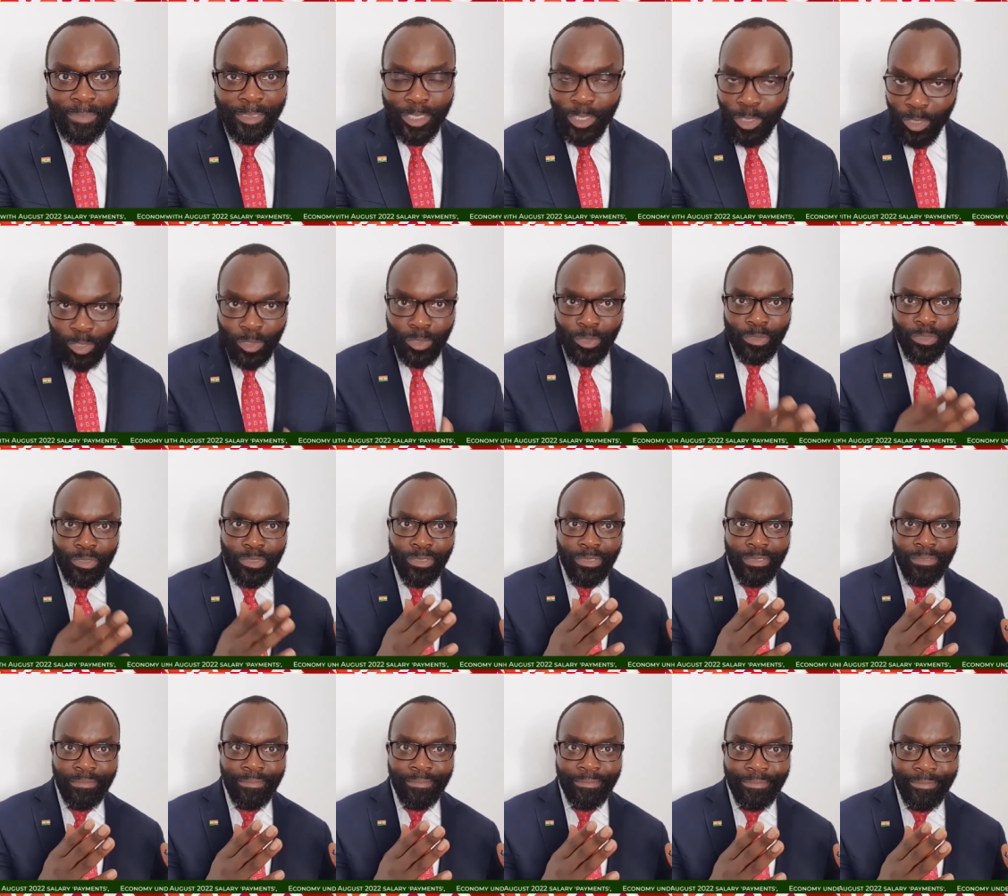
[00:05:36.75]
to
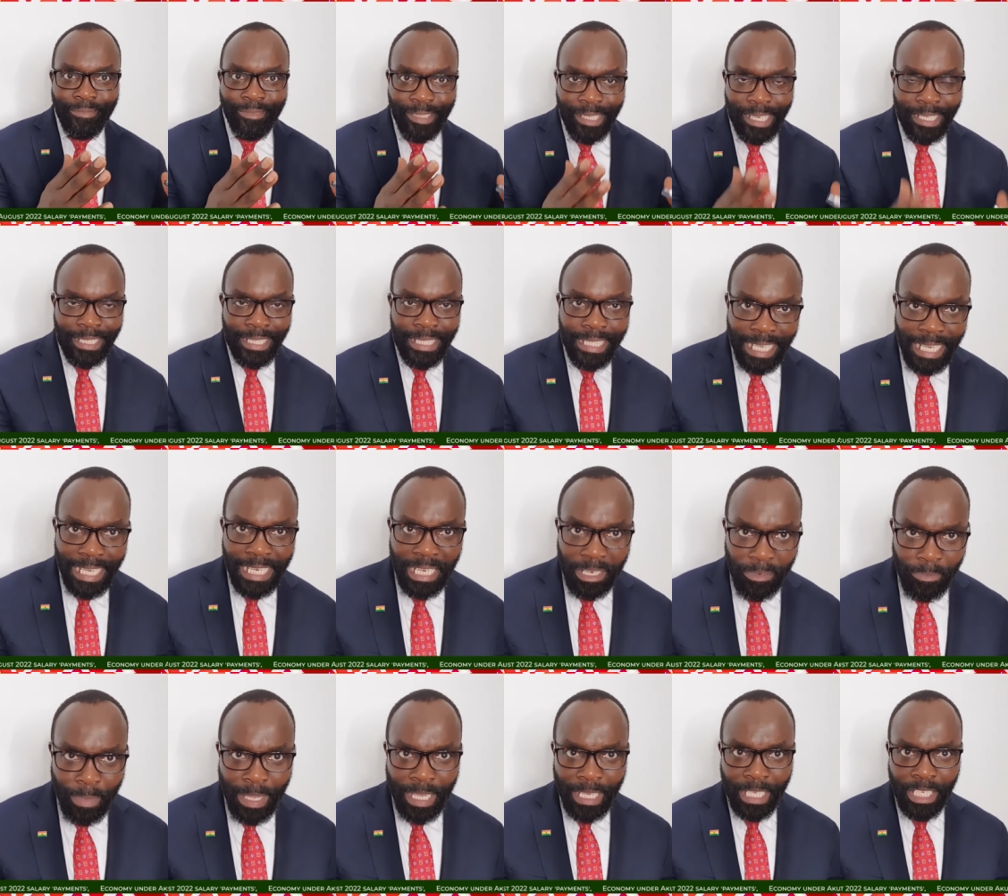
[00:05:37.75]
succeed
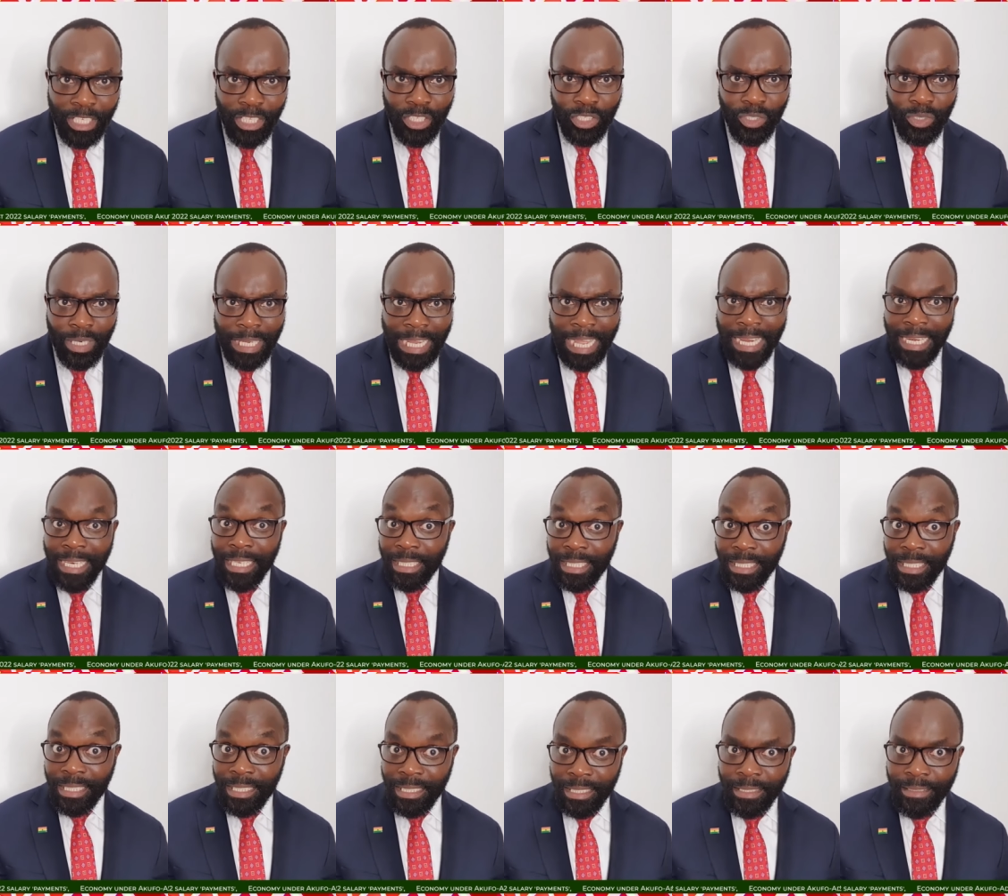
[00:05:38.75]
in making sure
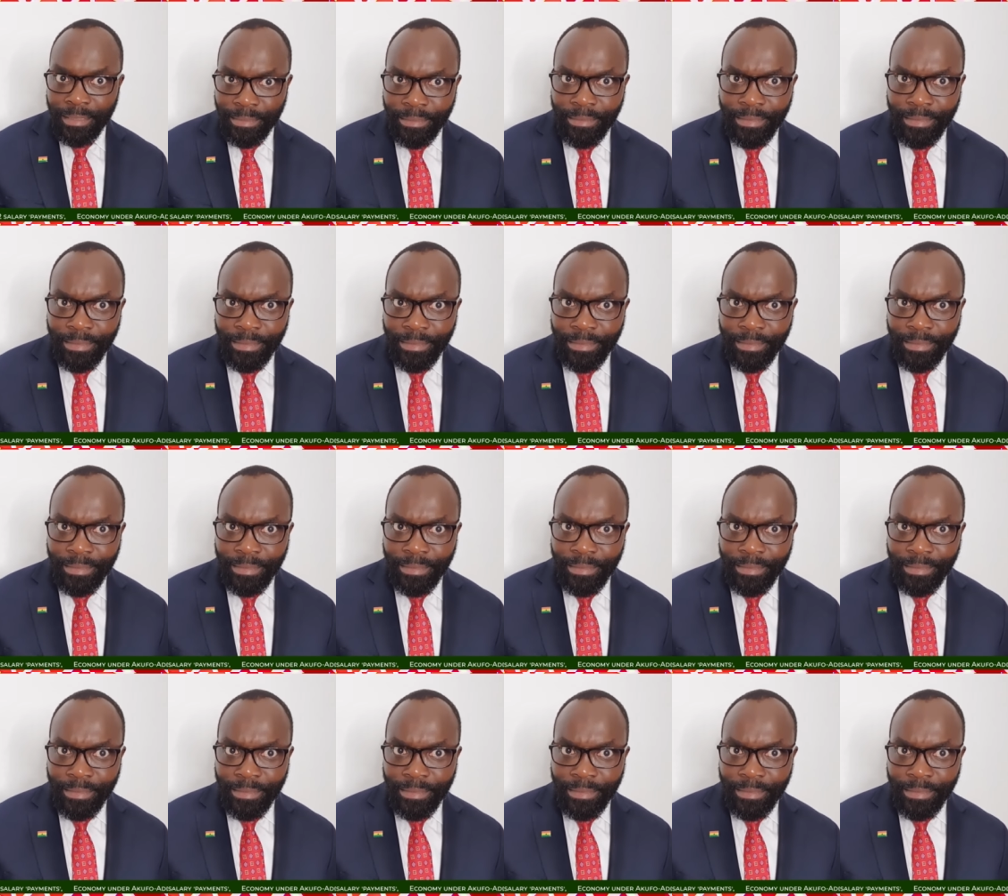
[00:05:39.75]
Ghana's